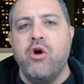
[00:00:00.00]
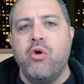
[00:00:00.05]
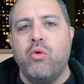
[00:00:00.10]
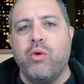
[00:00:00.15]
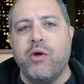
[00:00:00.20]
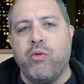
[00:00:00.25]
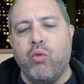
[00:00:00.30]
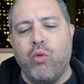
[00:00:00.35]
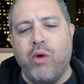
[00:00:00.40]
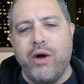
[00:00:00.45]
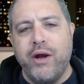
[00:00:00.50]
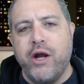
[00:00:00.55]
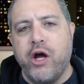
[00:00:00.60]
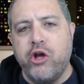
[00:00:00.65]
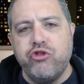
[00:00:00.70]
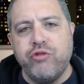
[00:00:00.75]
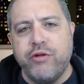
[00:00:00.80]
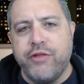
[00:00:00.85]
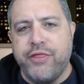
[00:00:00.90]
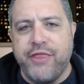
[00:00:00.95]
with one
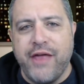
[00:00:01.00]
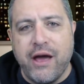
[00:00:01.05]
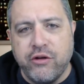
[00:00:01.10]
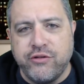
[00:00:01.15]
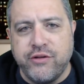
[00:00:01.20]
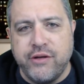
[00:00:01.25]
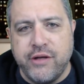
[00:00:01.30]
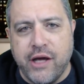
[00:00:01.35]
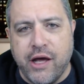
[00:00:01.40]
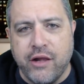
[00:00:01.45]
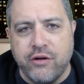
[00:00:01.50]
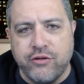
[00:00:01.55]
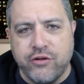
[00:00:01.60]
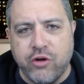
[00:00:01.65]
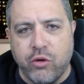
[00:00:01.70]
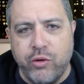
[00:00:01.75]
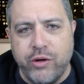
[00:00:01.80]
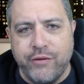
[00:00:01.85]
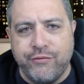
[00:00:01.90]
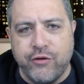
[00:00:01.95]
hundred thousand dollars
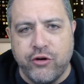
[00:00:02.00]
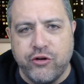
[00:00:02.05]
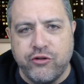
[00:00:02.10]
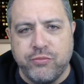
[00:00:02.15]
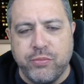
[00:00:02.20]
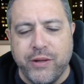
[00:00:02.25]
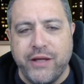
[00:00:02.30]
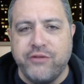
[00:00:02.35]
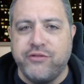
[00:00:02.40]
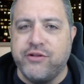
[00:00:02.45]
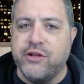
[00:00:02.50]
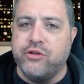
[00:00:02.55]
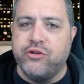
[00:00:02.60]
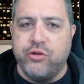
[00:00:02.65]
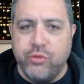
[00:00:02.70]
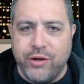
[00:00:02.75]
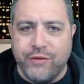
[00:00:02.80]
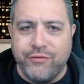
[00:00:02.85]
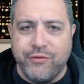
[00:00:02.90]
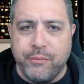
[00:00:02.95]
going to first place at
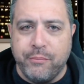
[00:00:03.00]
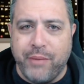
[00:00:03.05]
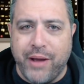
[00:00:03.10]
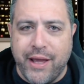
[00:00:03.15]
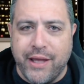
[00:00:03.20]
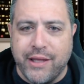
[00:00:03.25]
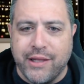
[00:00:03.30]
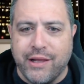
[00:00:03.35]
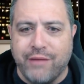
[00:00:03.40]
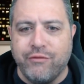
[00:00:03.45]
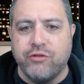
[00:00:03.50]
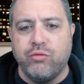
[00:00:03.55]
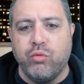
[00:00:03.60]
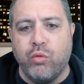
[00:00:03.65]
two different buy-in levels,